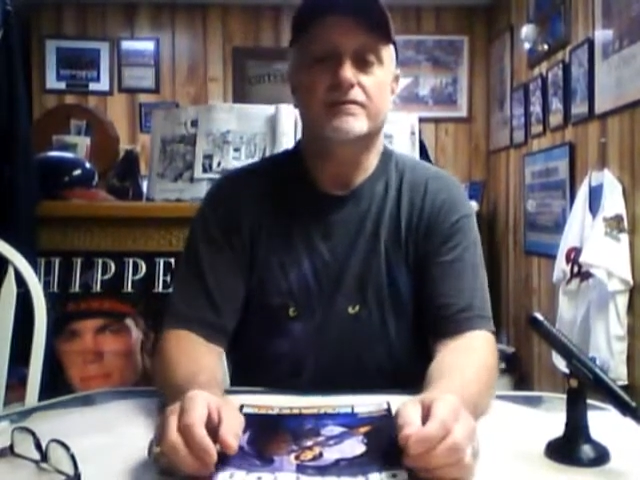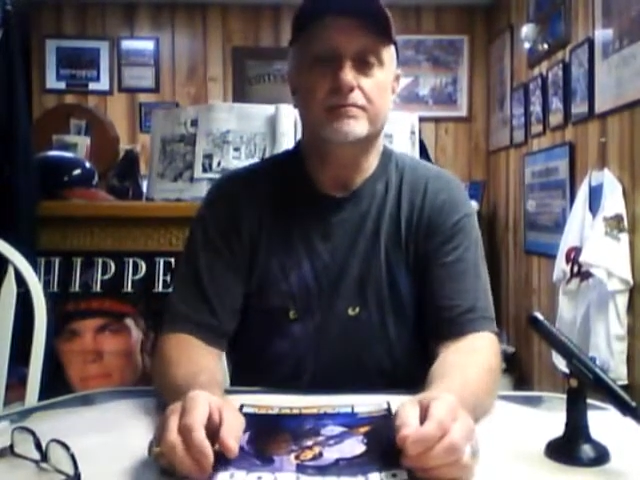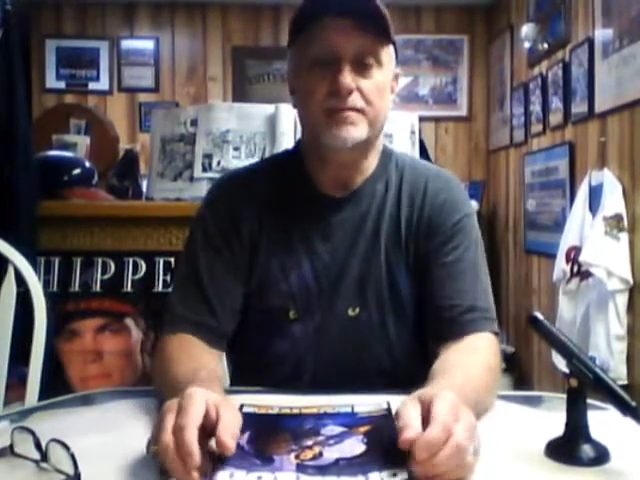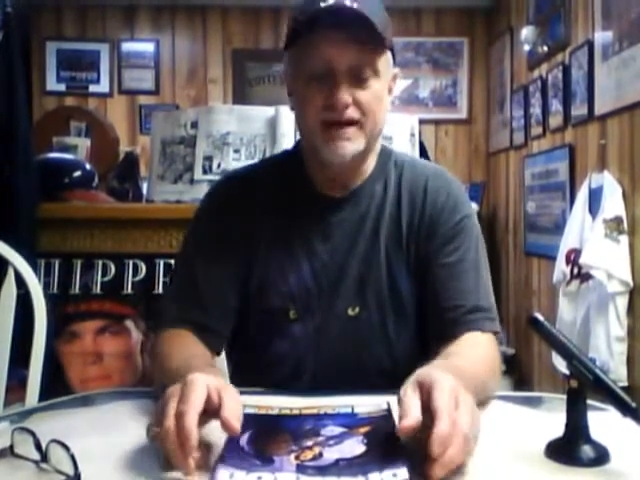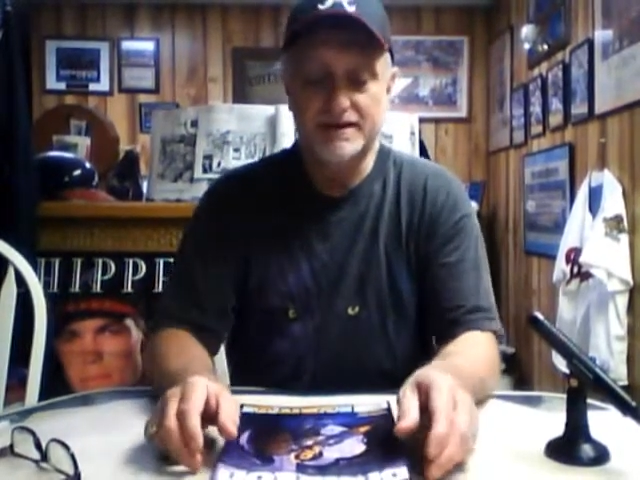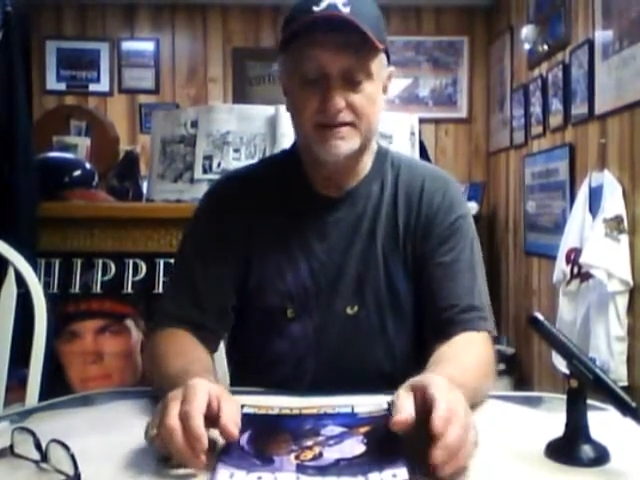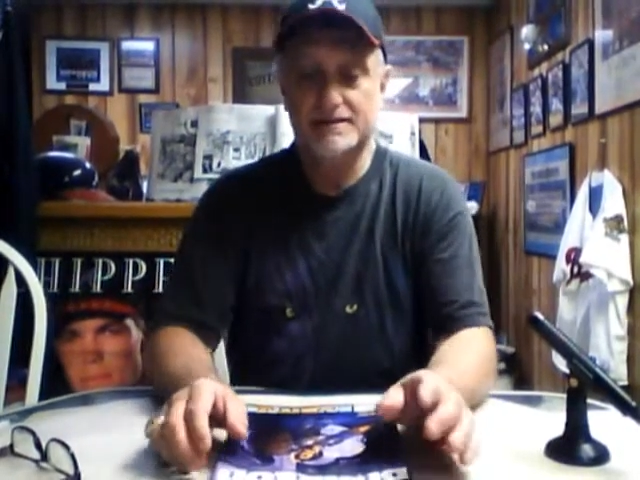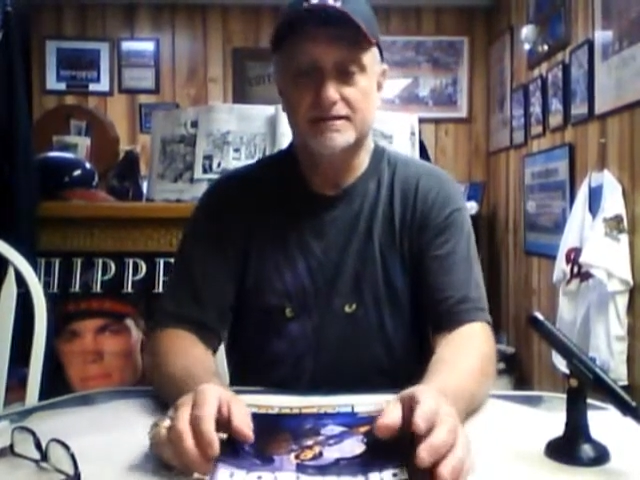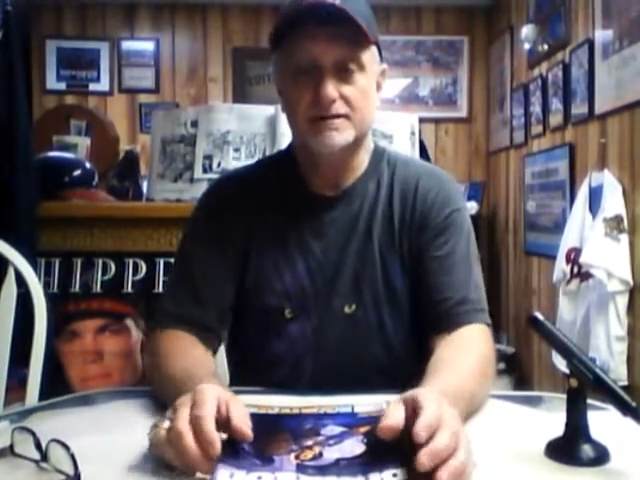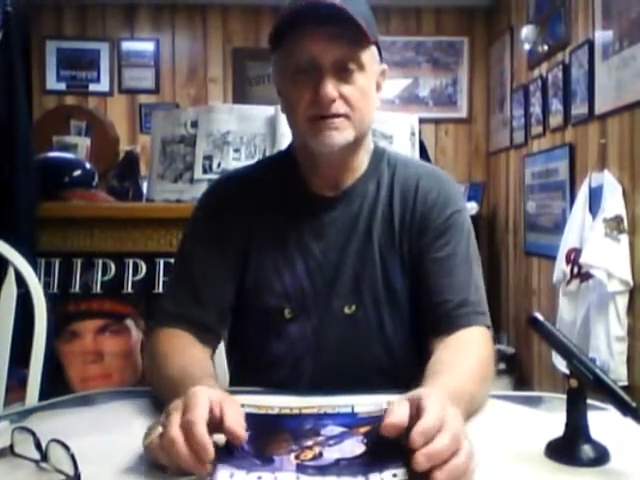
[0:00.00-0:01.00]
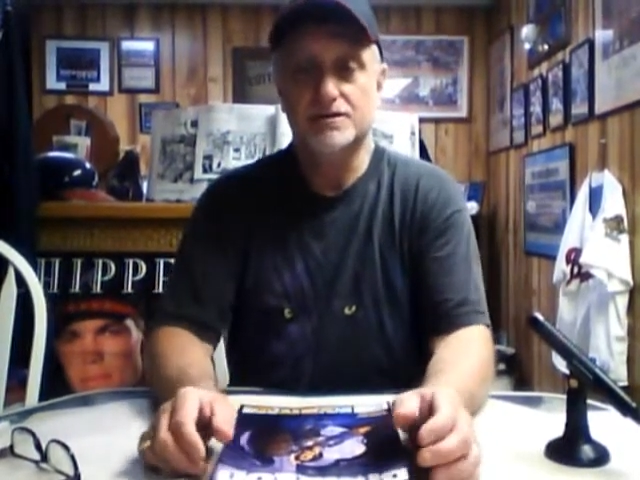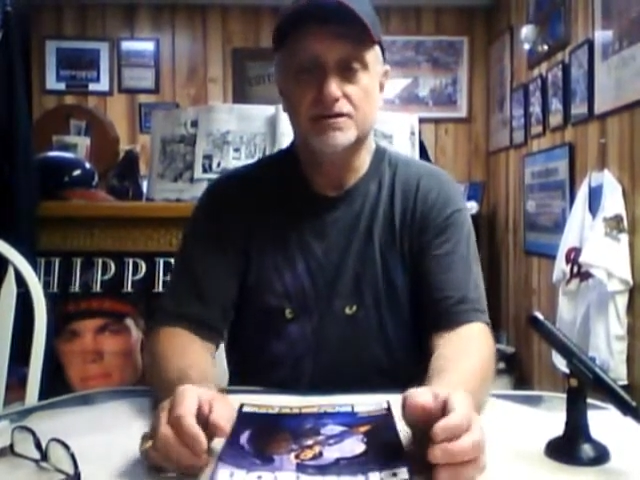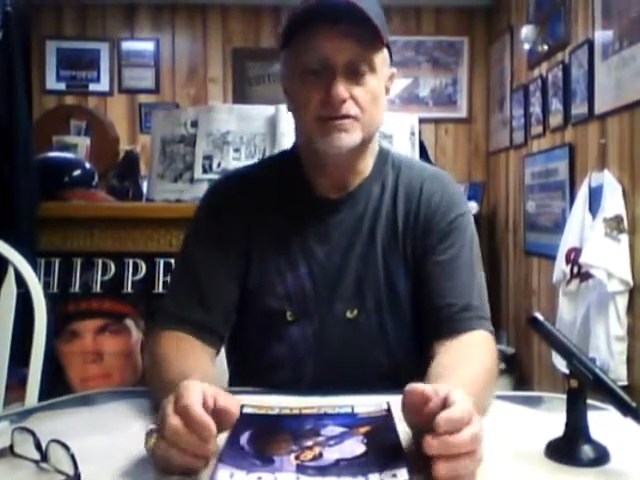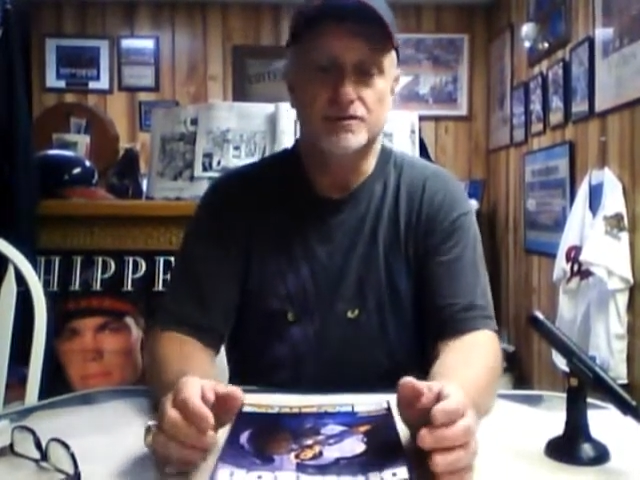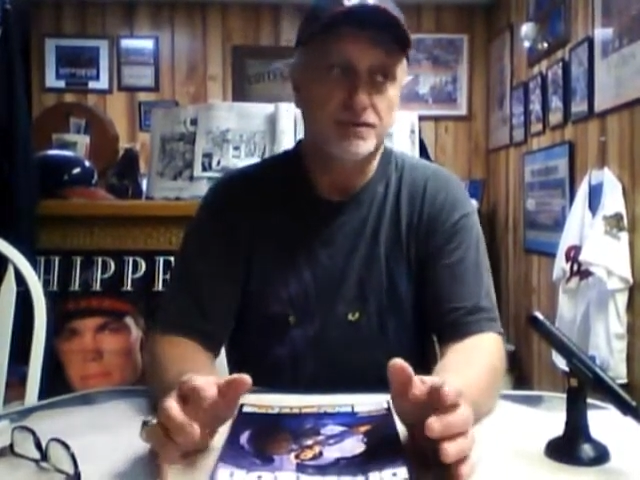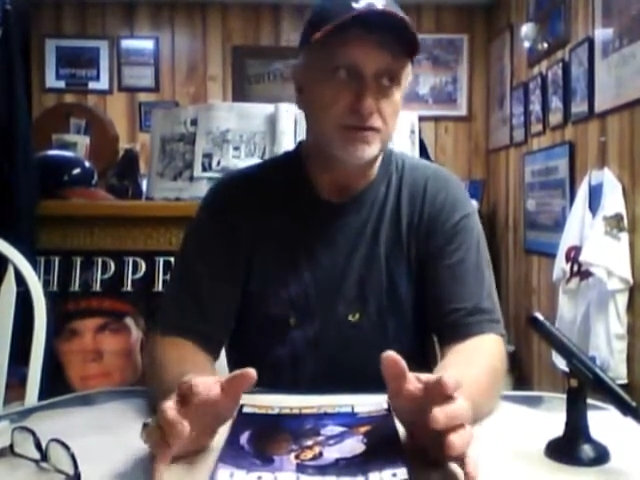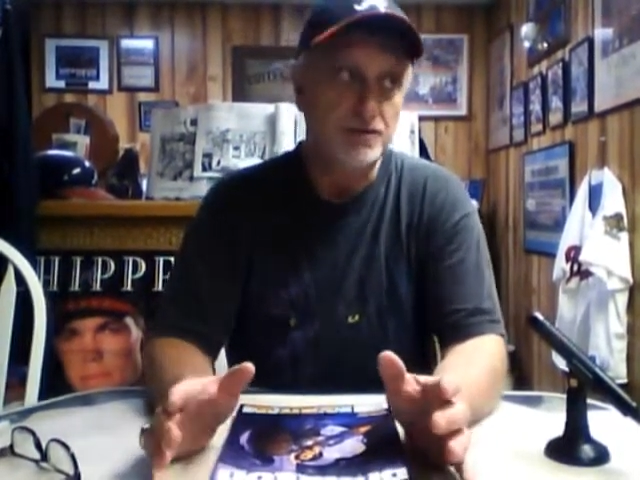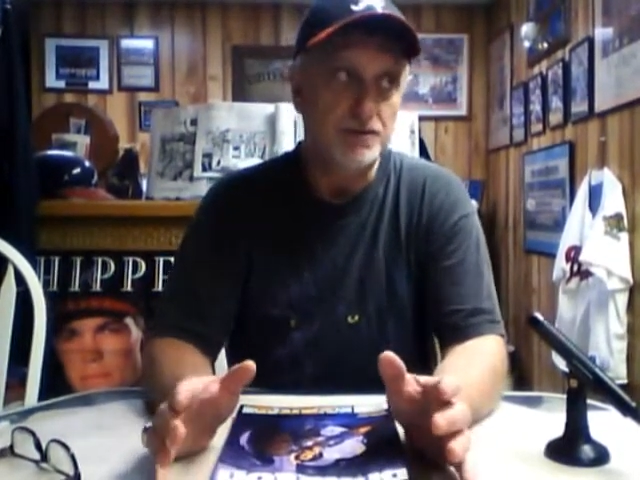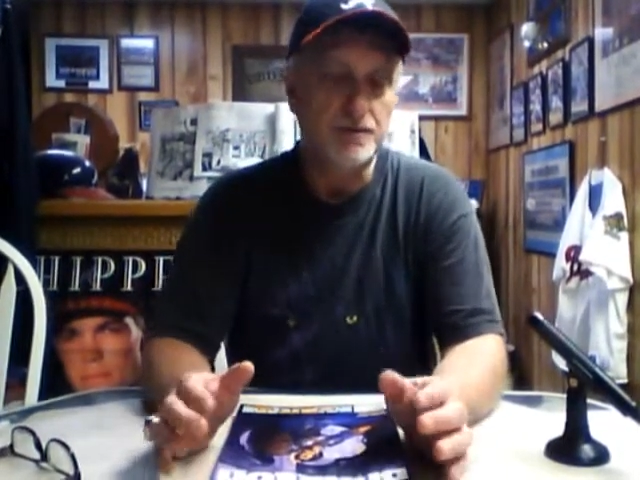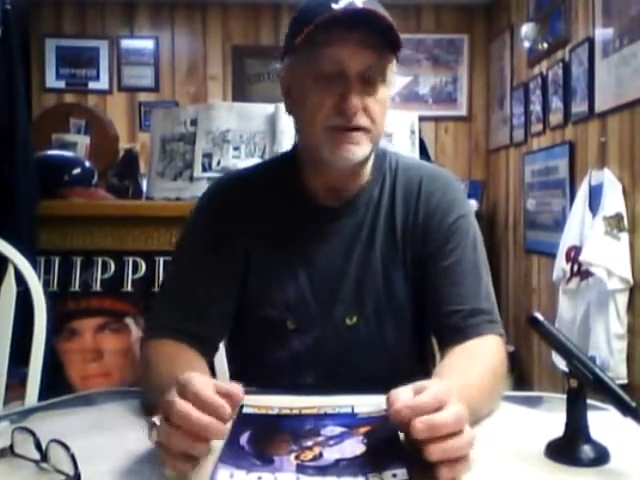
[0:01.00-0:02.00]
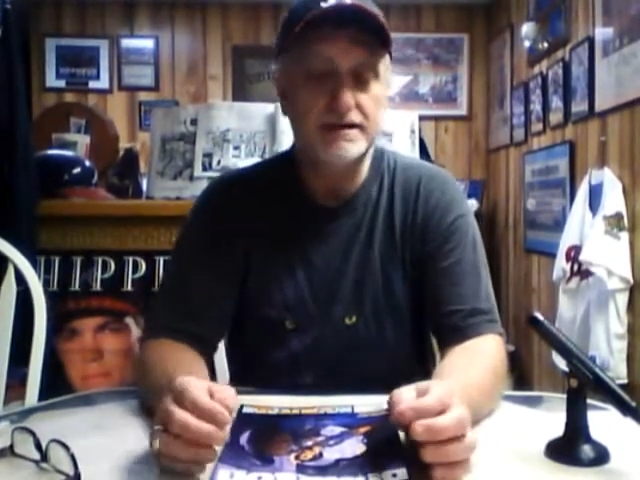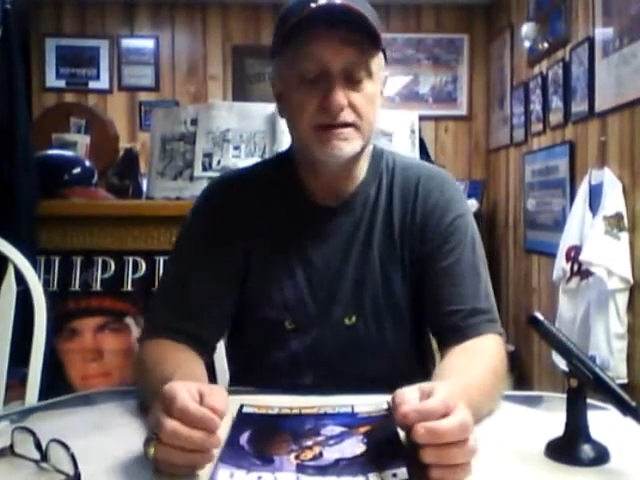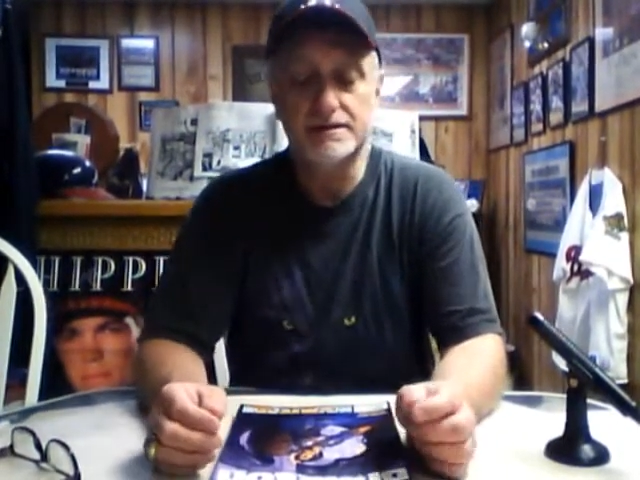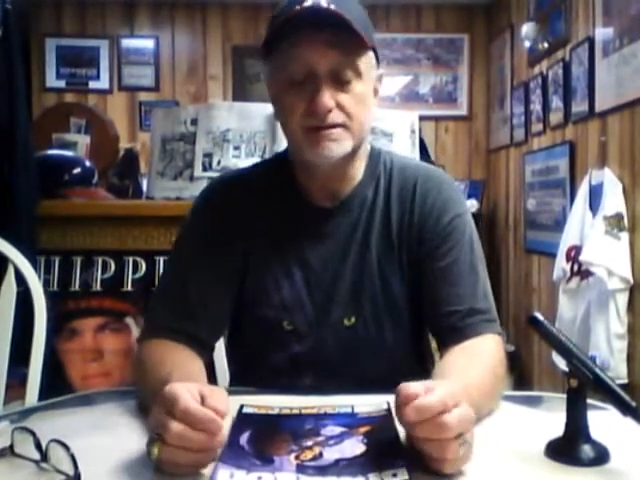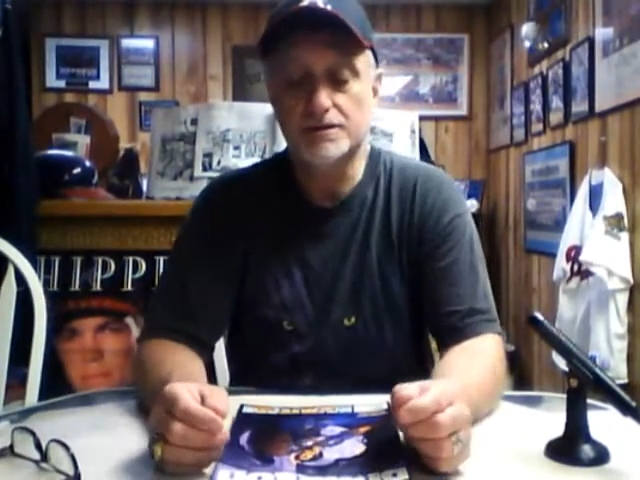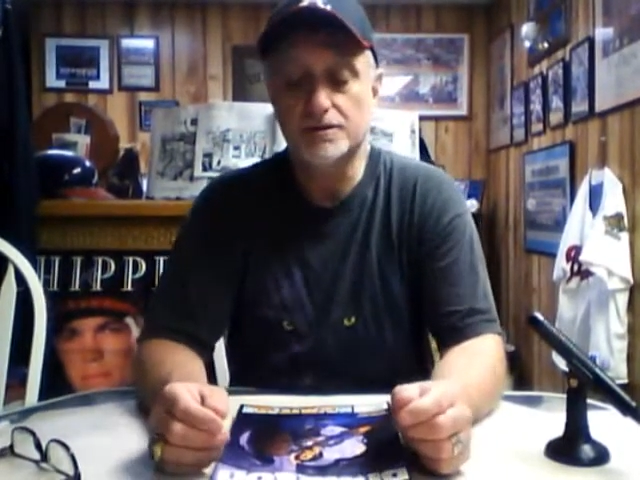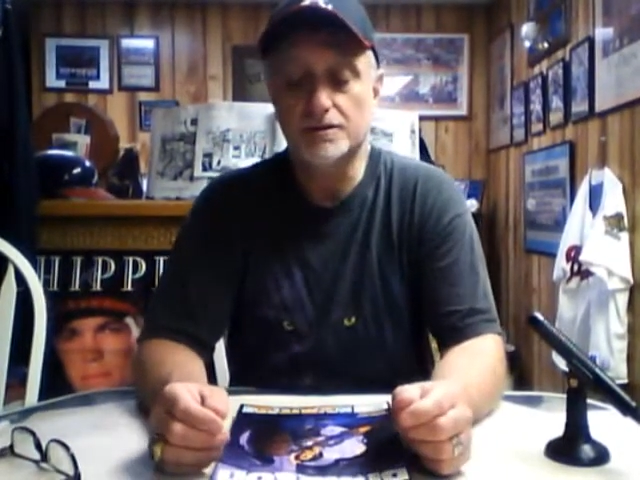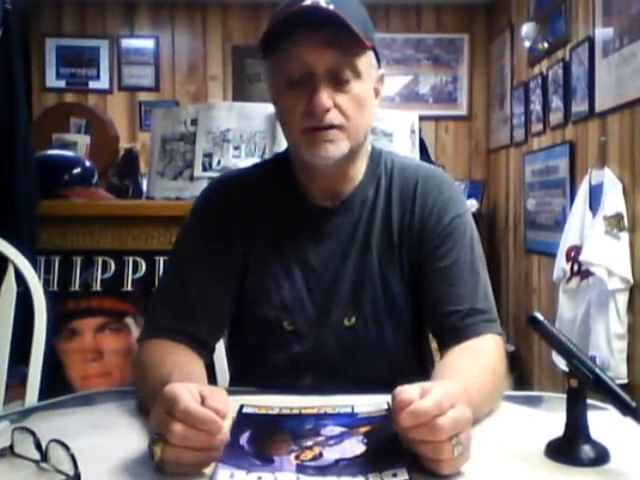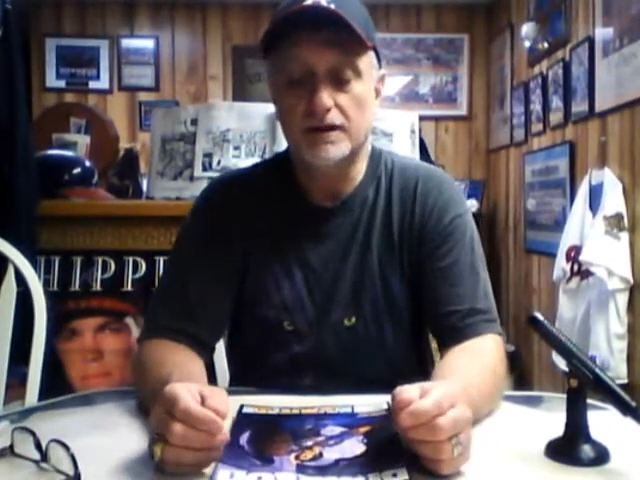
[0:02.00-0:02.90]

best to do is to